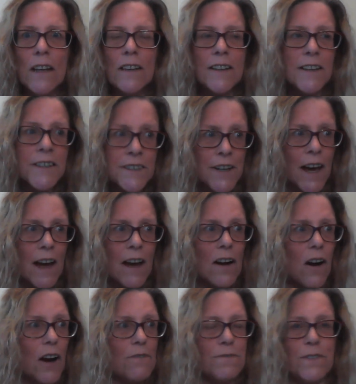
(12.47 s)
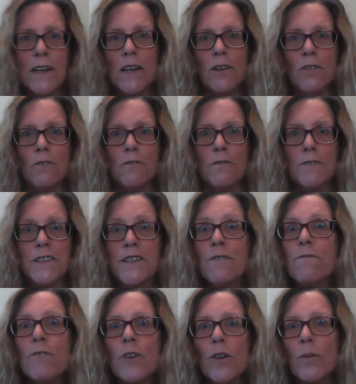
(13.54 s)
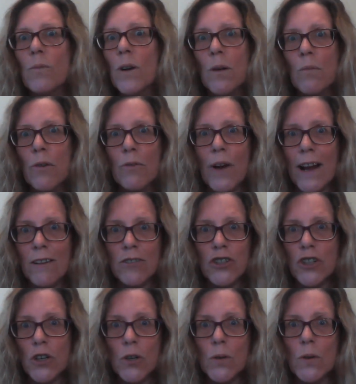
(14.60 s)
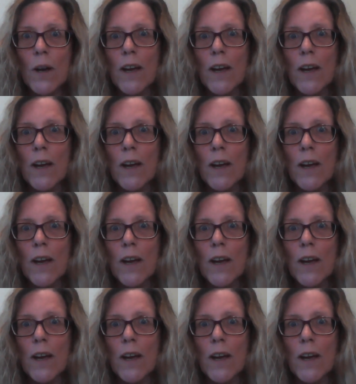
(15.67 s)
Lynda, I feel different when I'm around you.